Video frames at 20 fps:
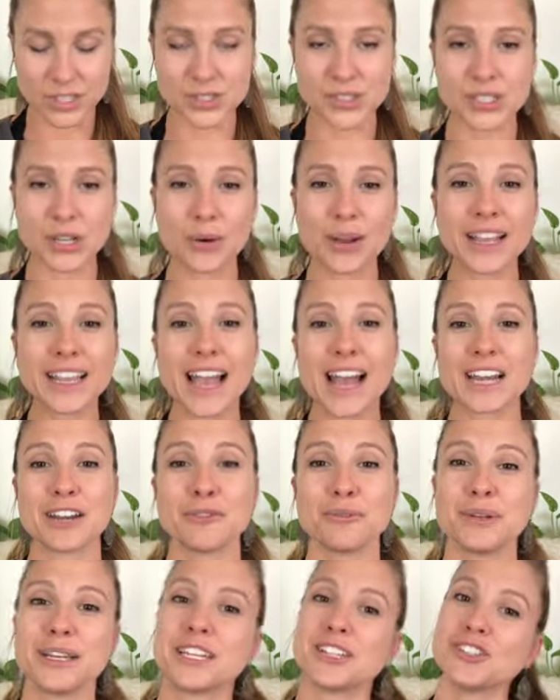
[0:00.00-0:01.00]
so again,
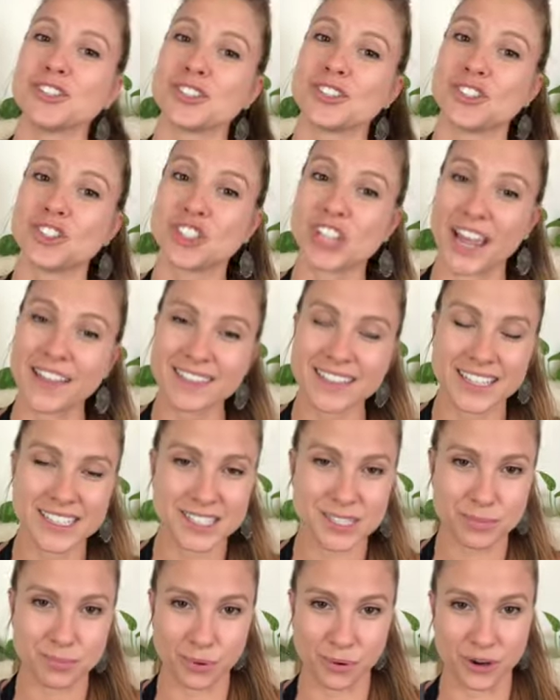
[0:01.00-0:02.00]
if we can just gently
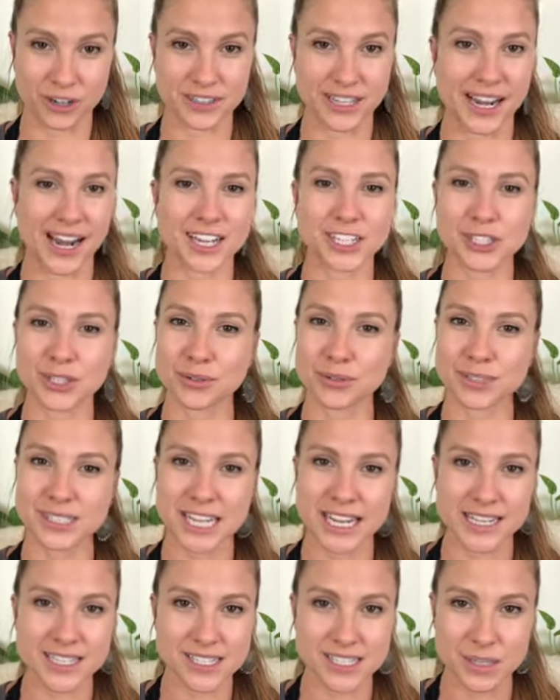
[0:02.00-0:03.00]
support, like I don't
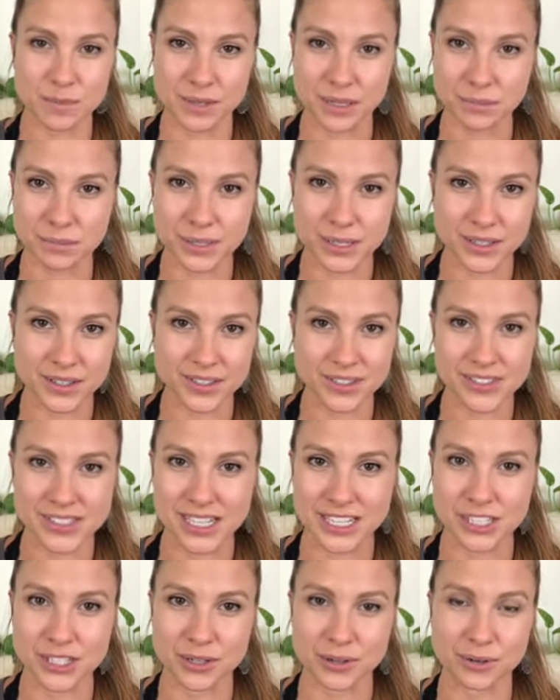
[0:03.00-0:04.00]
take sleeping
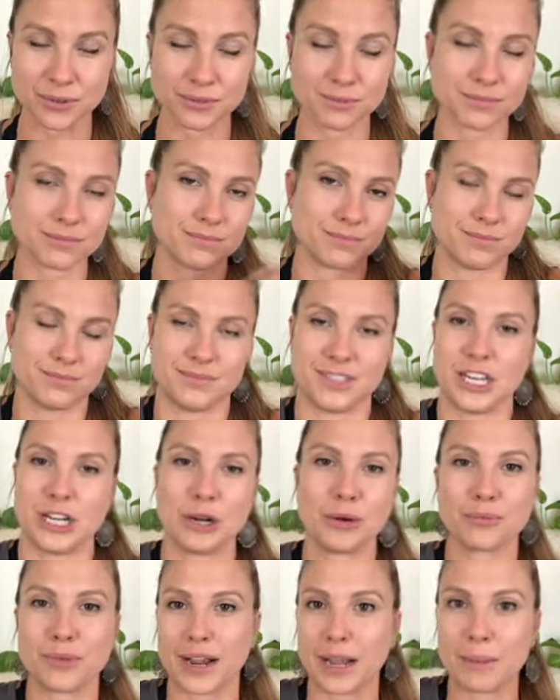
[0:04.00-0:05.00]
pills, I don't you
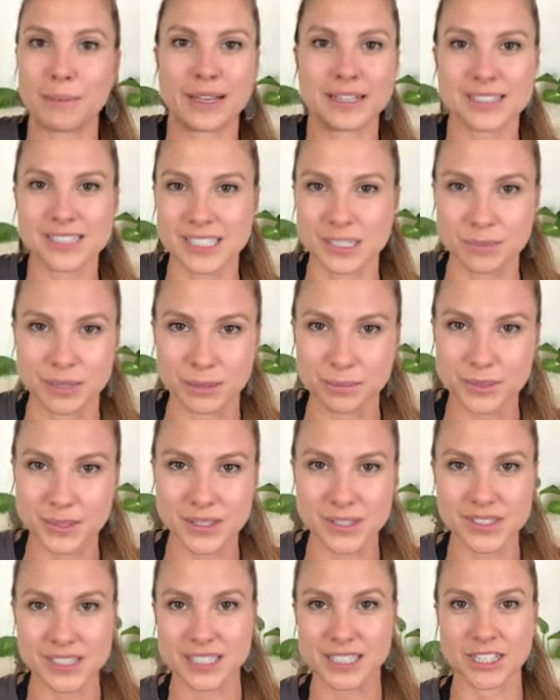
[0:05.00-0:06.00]
know recommend sleeping
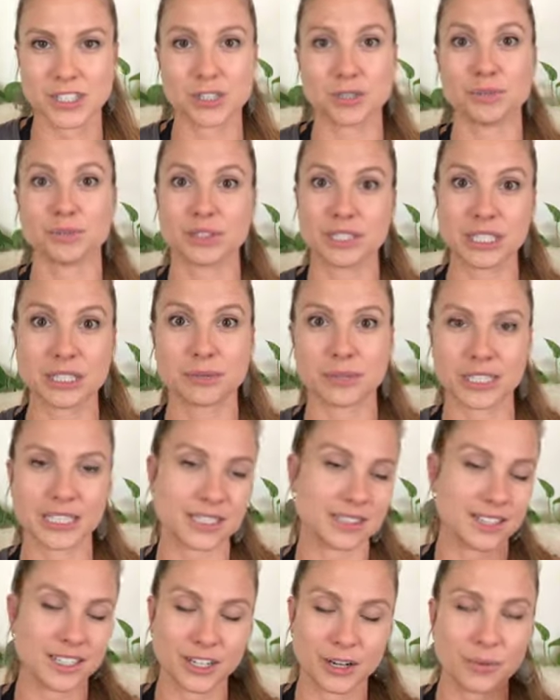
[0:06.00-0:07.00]
pills unless you really
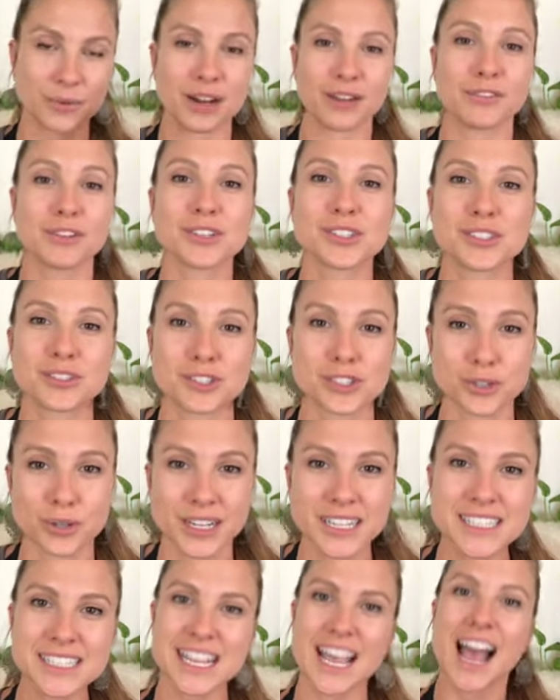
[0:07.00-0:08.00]
really you know whatever it's your
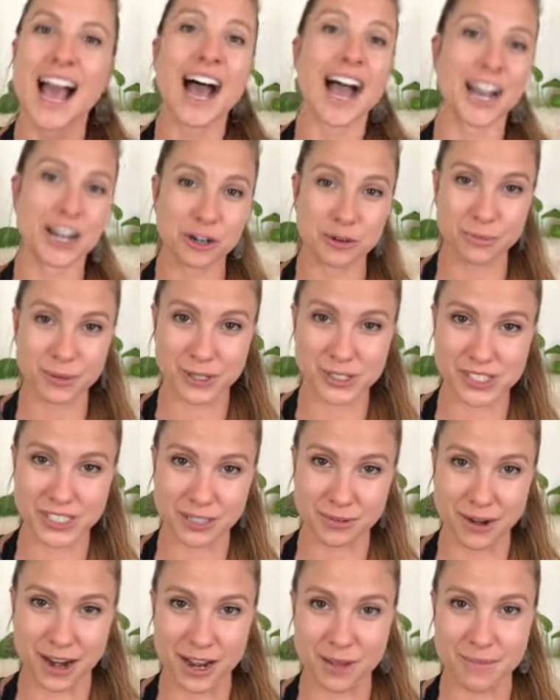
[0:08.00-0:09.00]
choice i don't
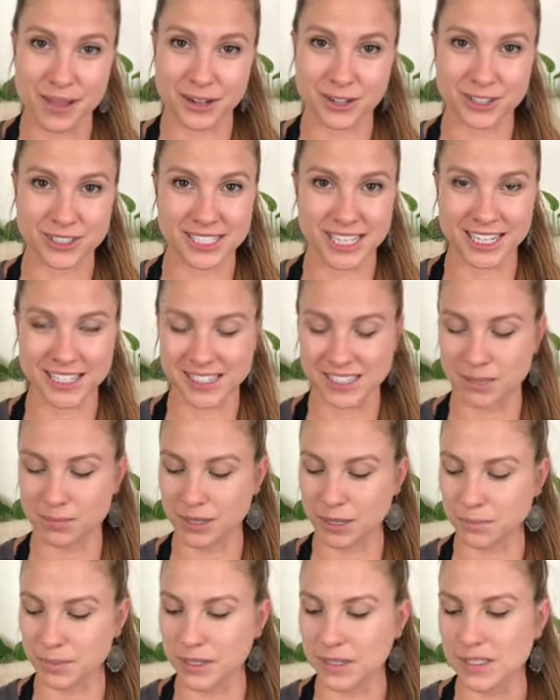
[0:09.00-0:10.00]
personally recommend or take
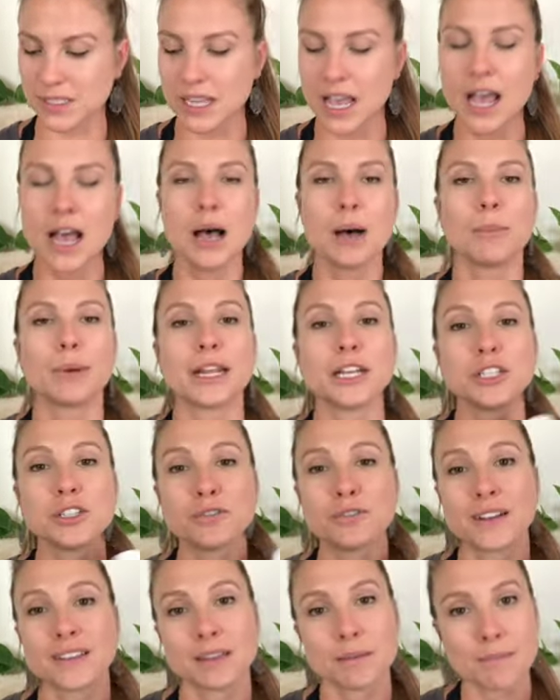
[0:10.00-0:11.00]
sleeping pills but i
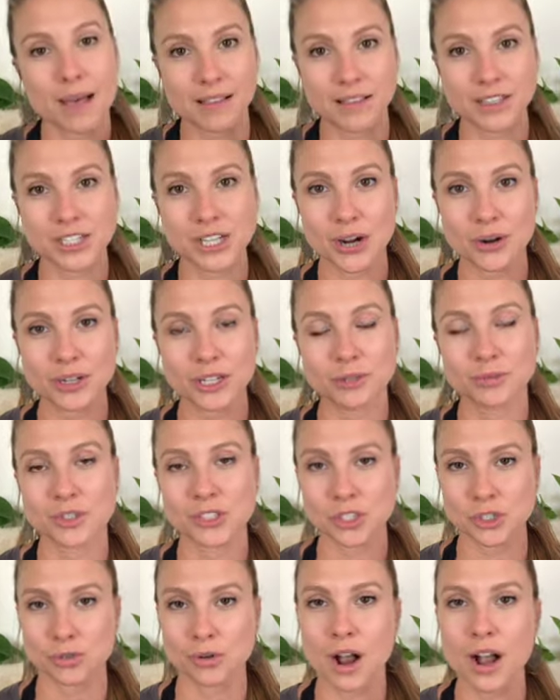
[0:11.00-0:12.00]
do find that melatonin
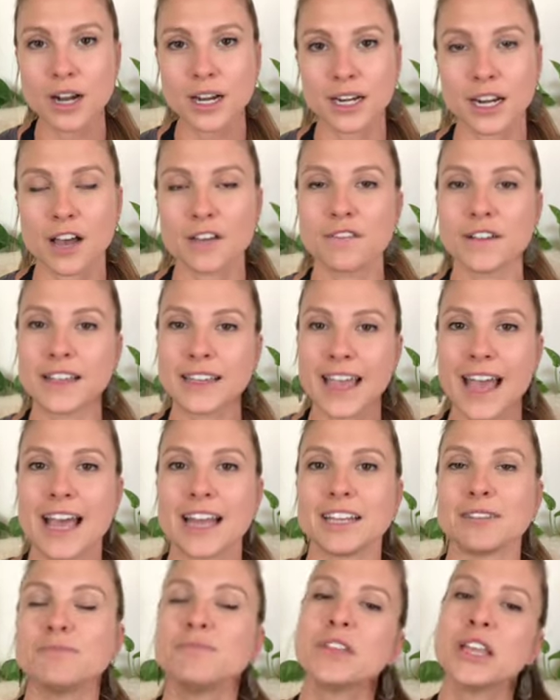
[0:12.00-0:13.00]
was strong enough
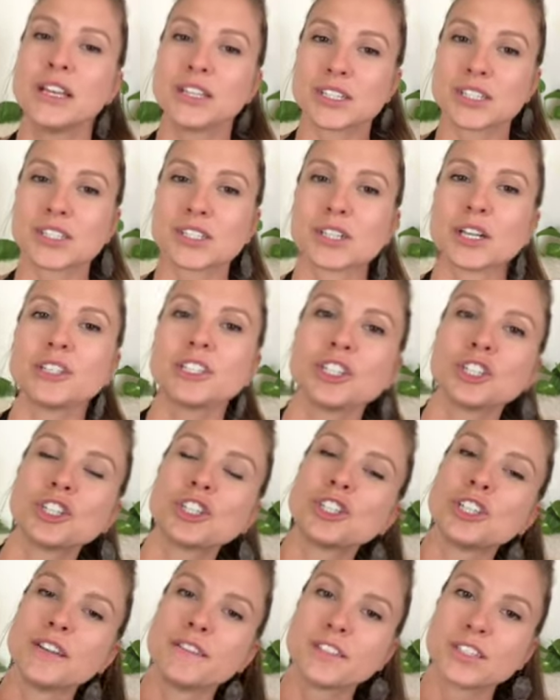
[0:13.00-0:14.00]
again to start to
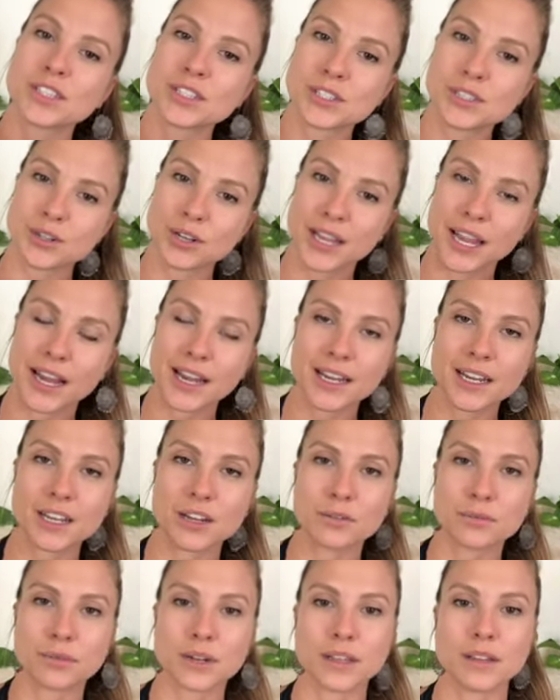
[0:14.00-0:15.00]
shift the
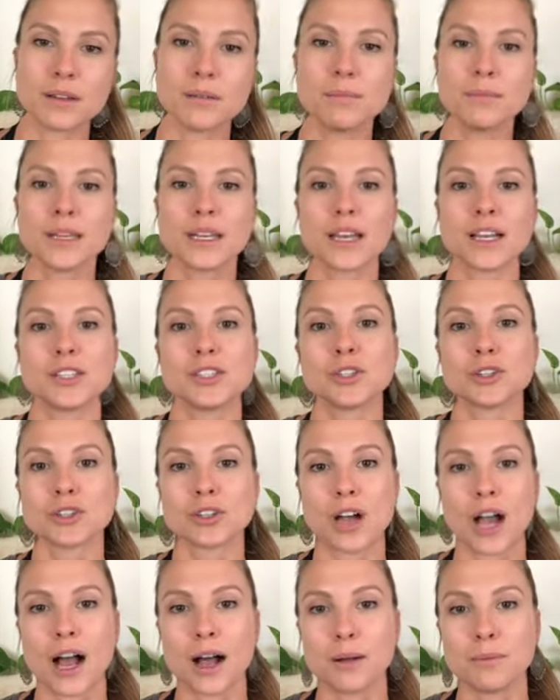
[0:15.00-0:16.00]
circadian rhythm because
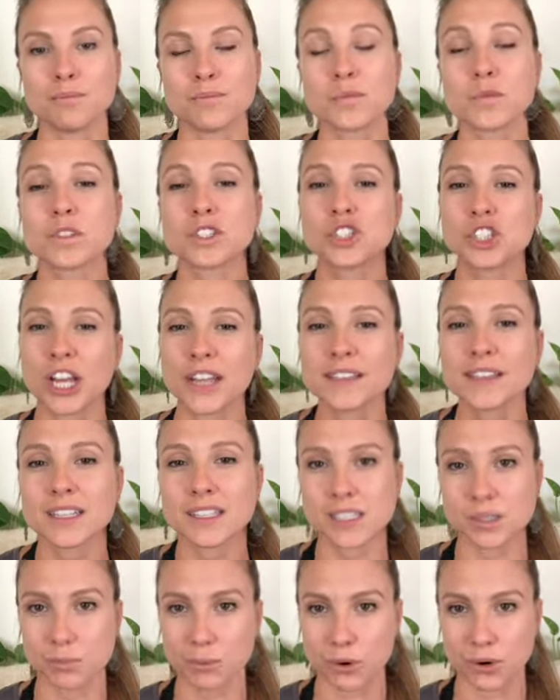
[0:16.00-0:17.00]
you're um, gently
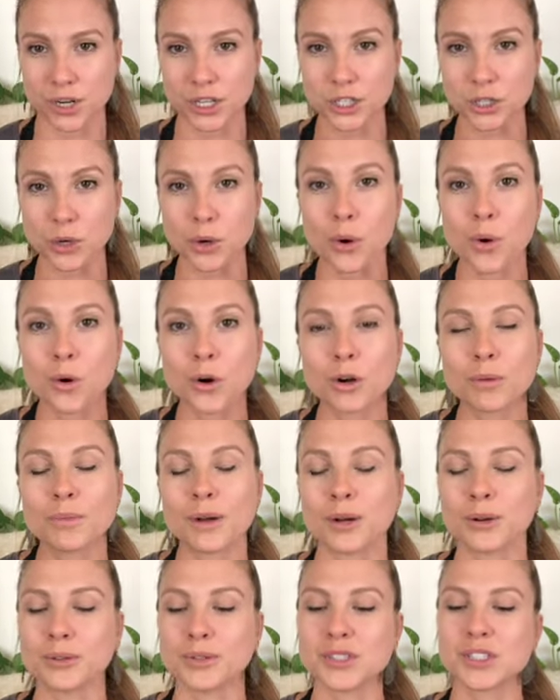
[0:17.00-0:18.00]
supporting your
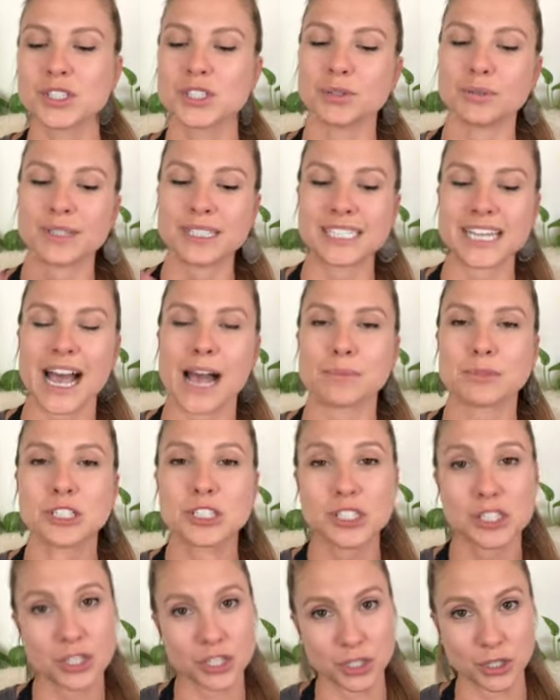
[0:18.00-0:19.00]
hormones to
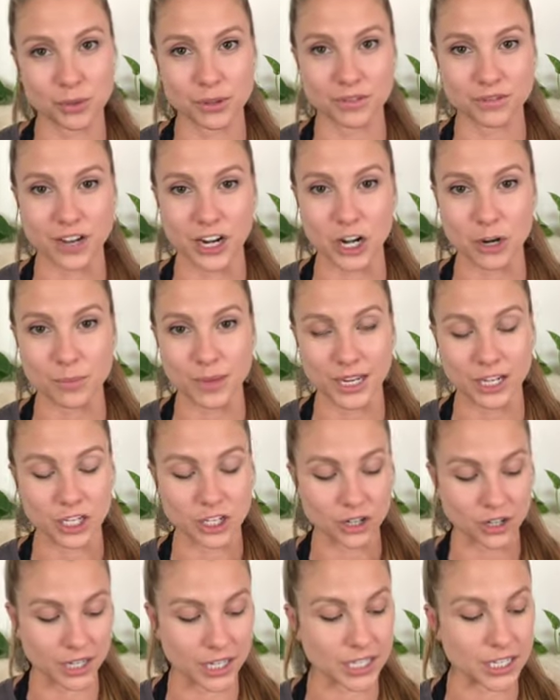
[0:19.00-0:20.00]
adapt to the new environment
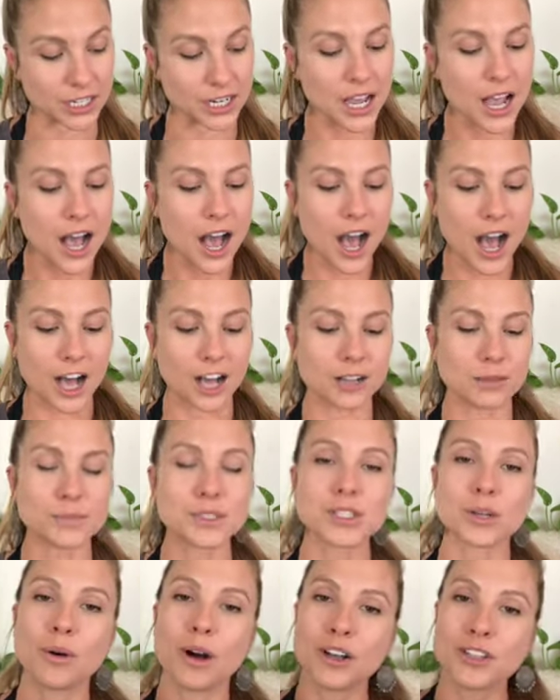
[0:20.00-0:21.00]
you're in um,
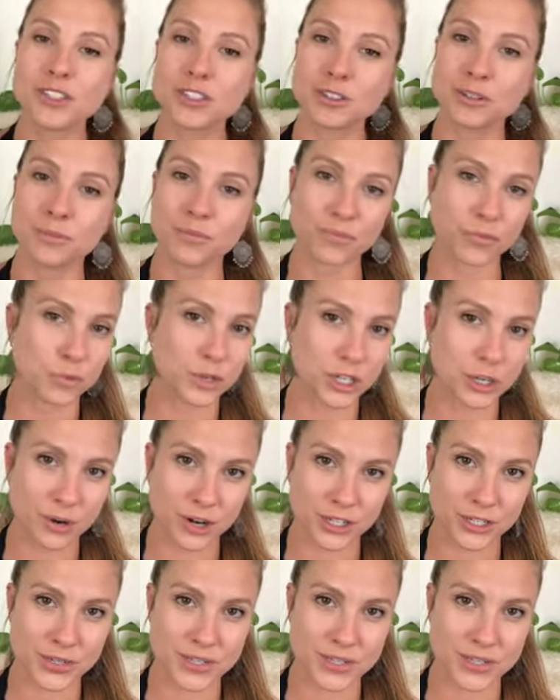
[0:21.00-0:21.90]
so also when you are